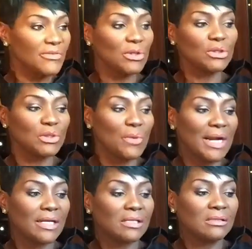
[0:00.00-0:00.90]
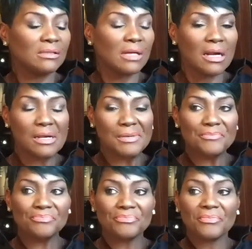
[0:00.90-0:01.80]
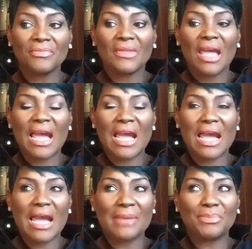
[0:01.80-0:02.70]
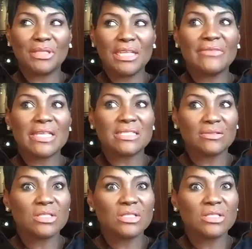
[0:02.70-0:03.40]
for a little while. I believe I still